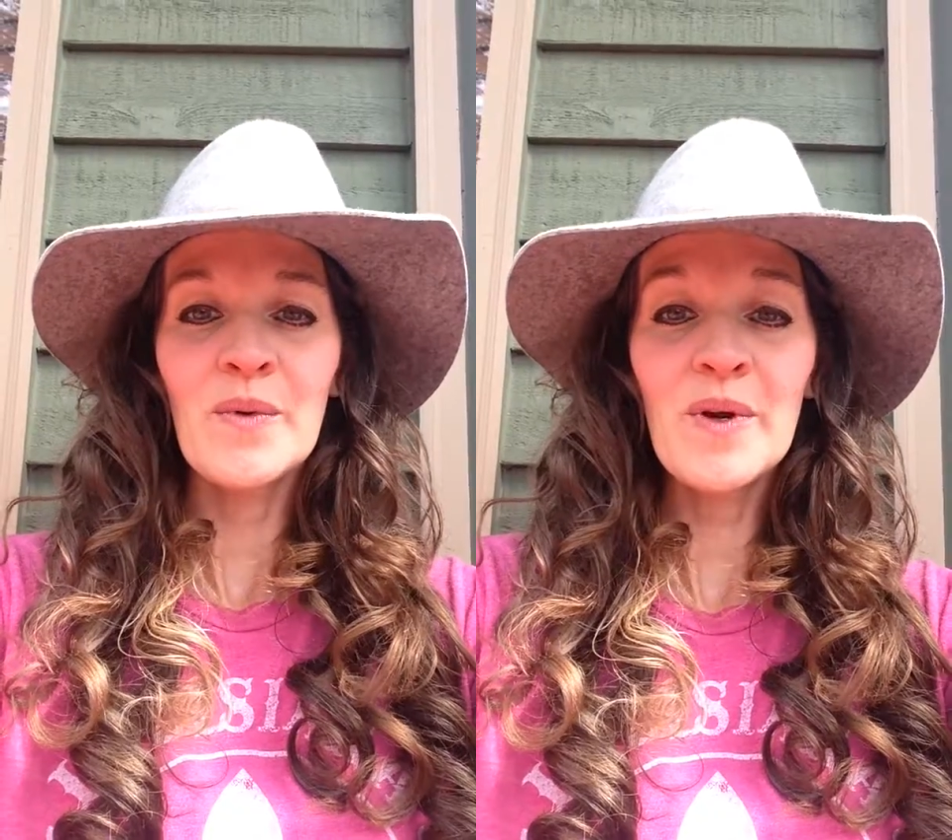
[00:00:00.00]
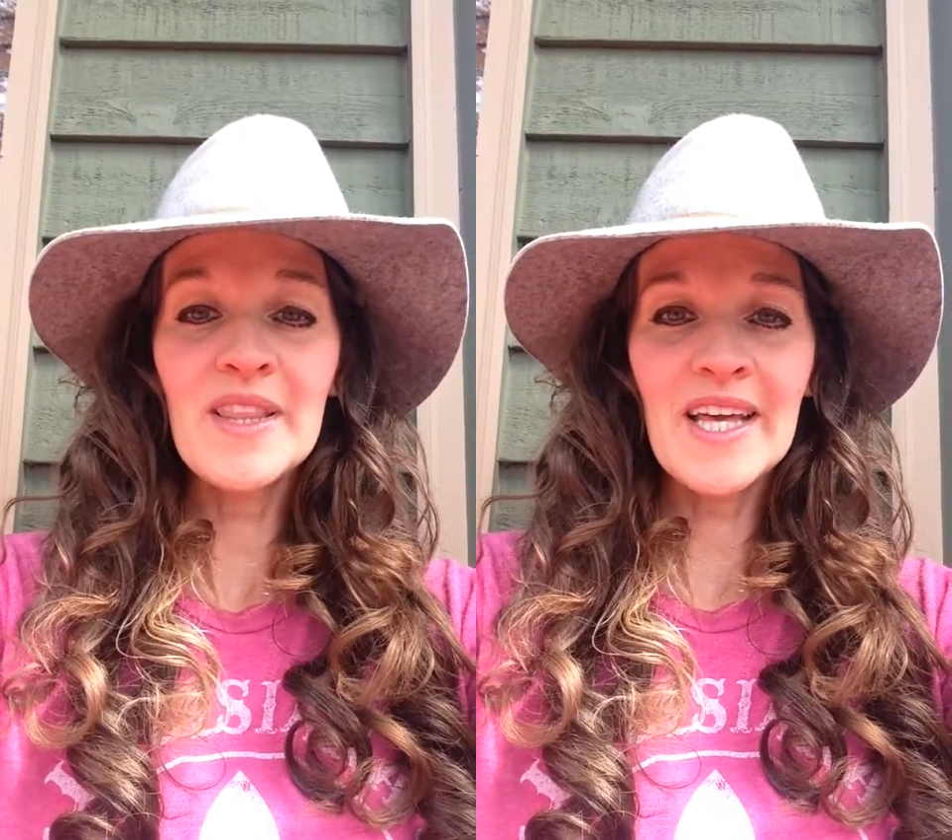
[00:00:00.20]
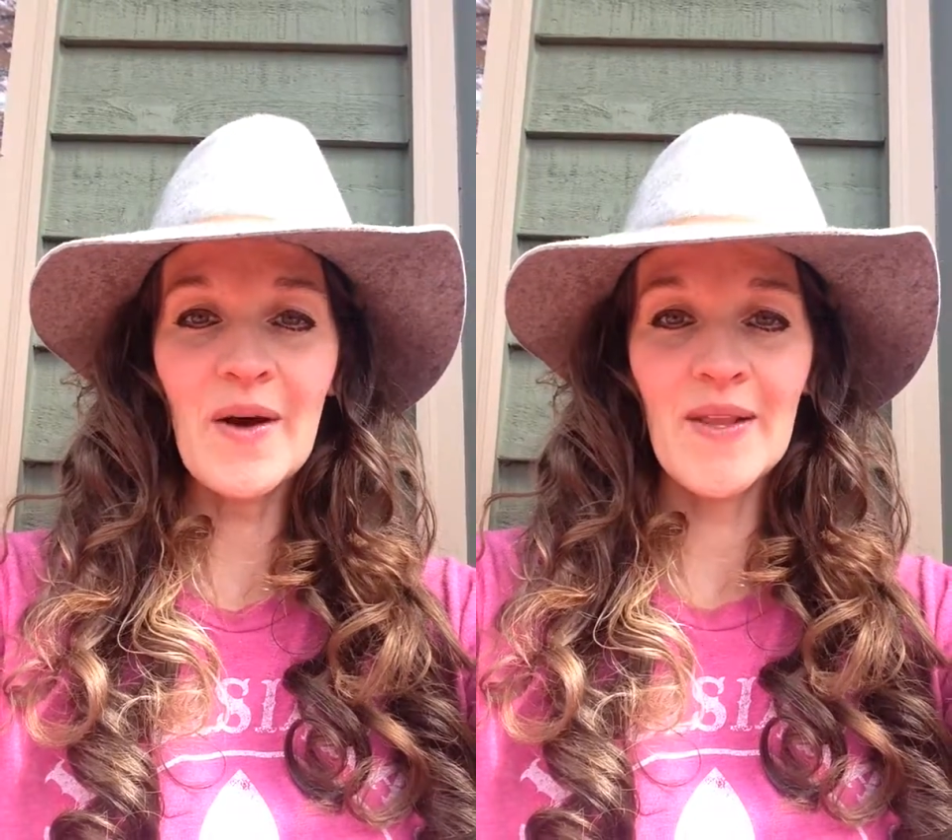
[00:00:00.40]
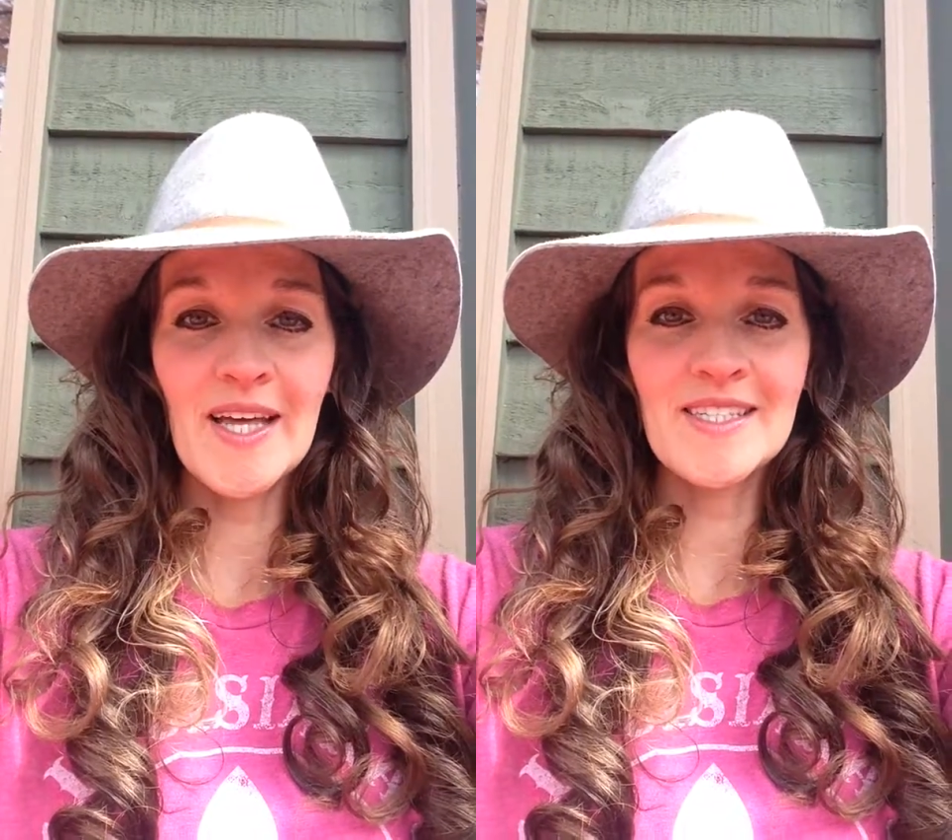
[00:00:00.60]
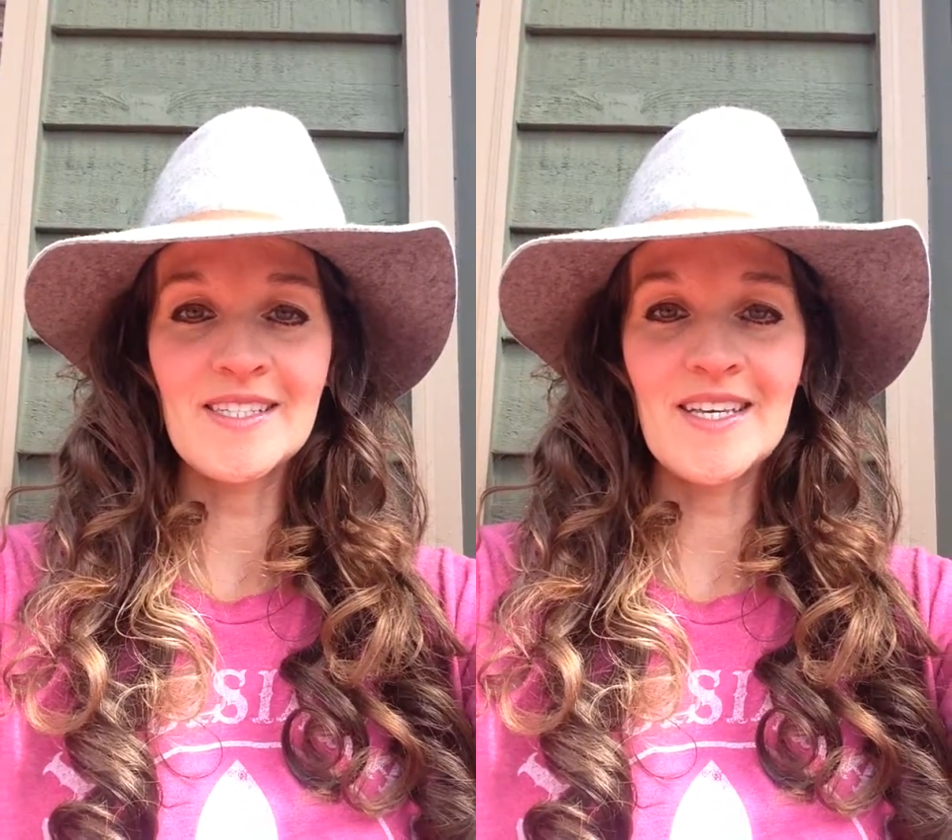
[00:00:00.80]
One thing I would
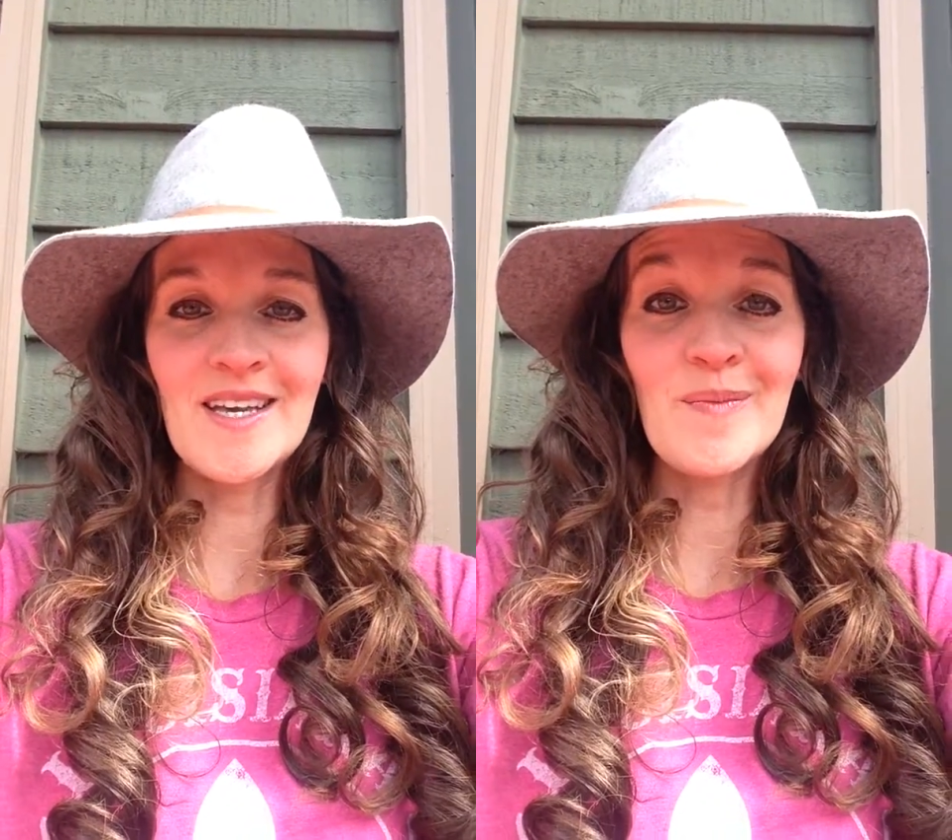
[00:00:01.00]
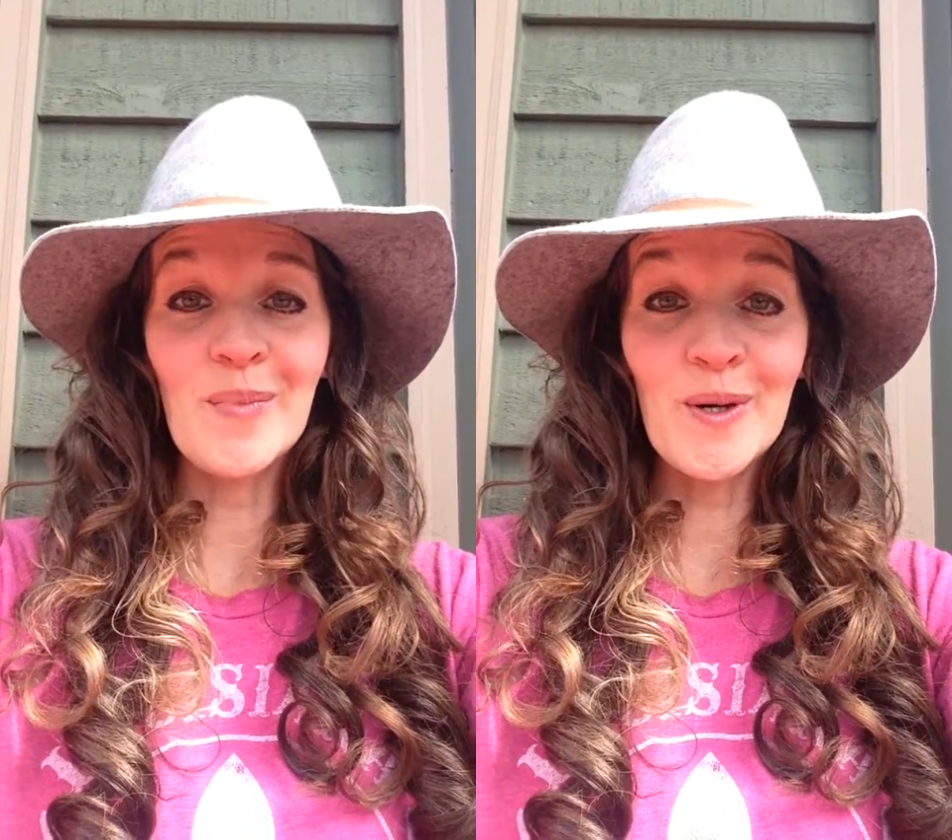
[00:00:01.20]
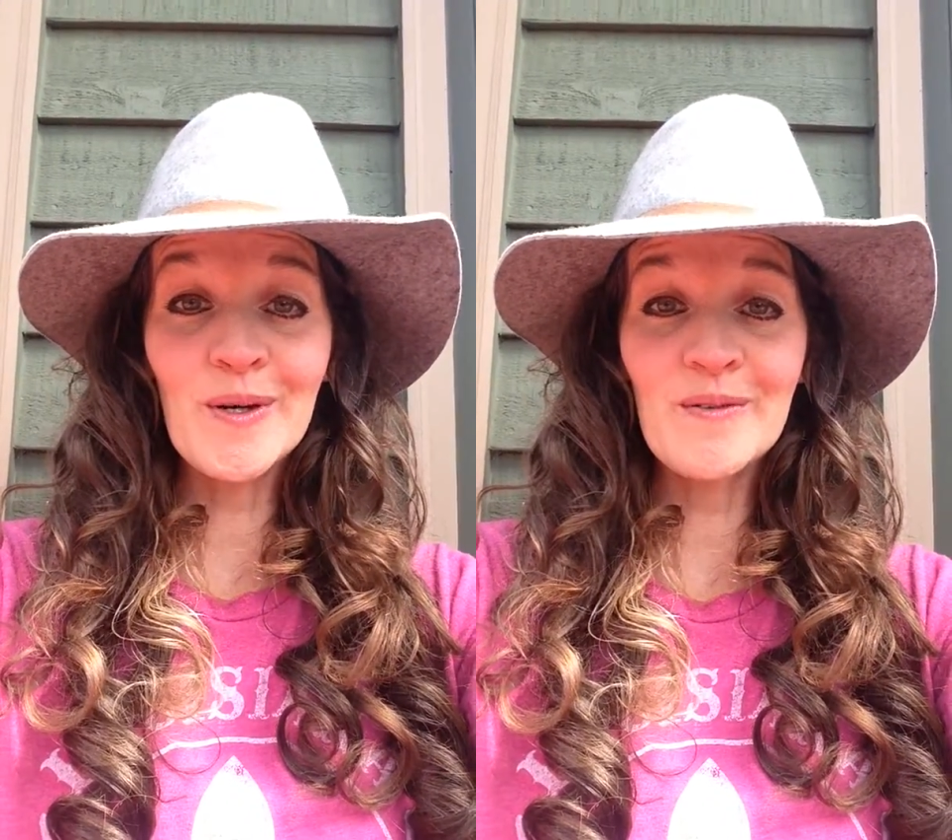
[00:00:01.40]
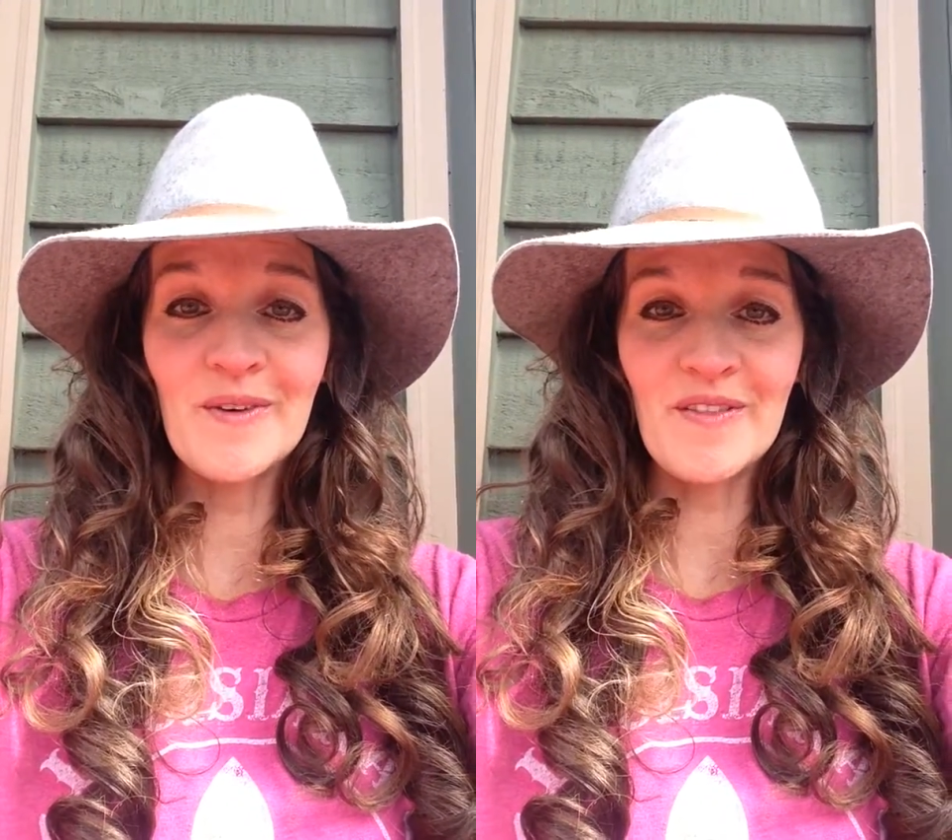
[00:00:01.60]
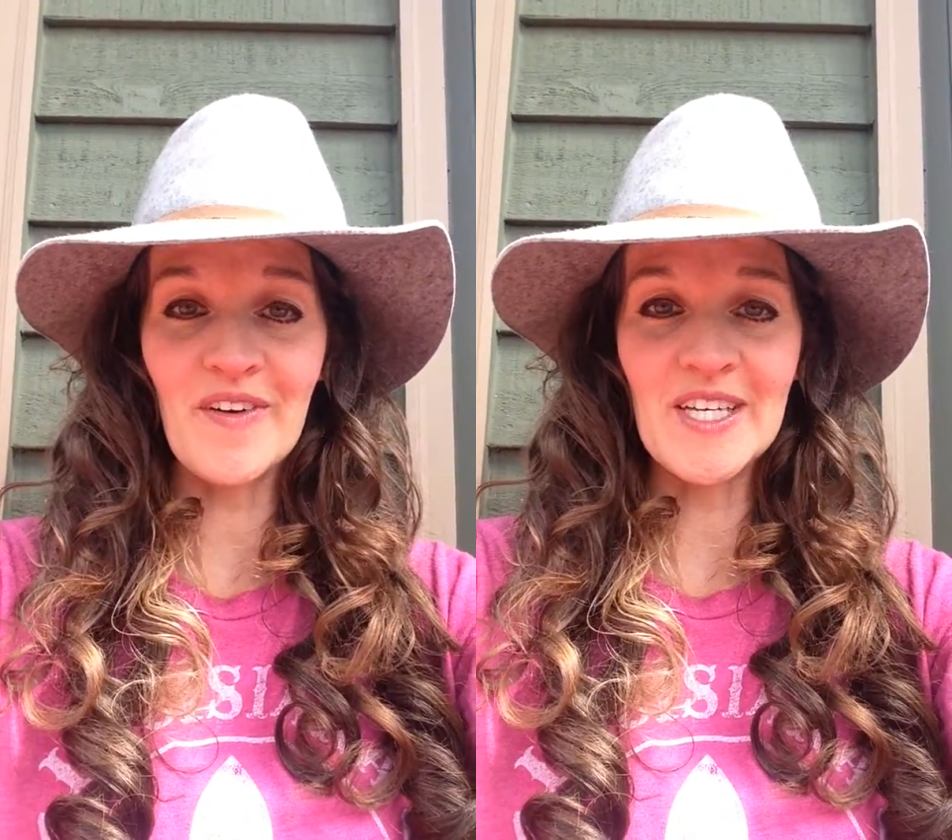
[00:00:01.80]
like to see improve
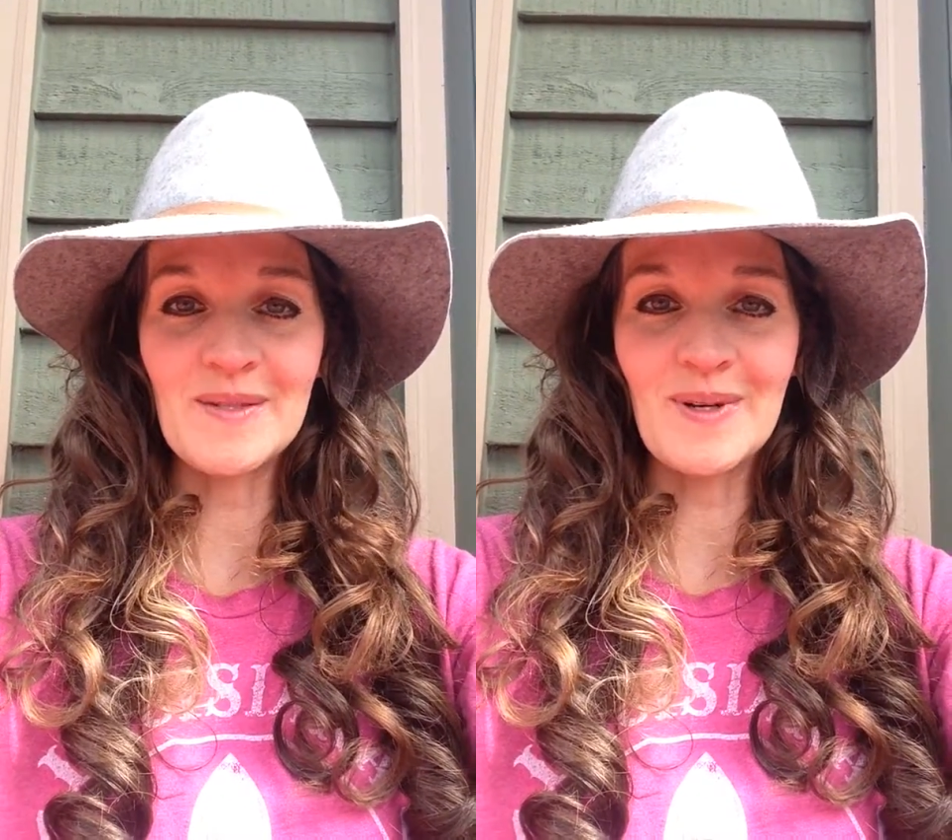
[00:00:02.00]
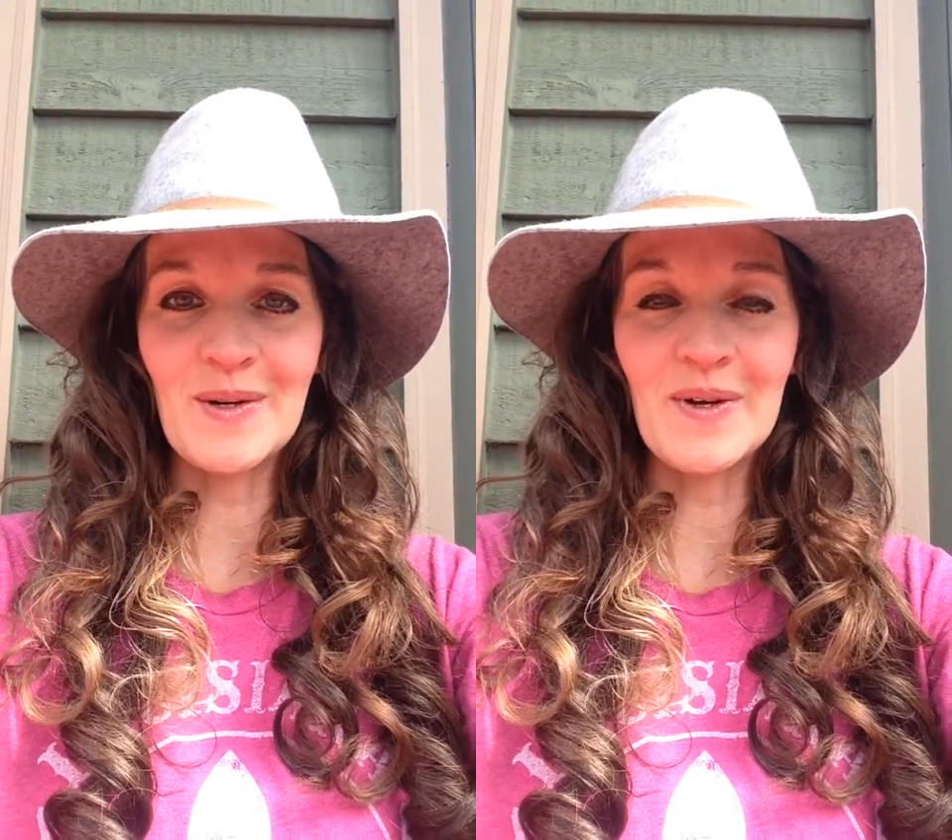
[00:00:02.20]
with Facebook,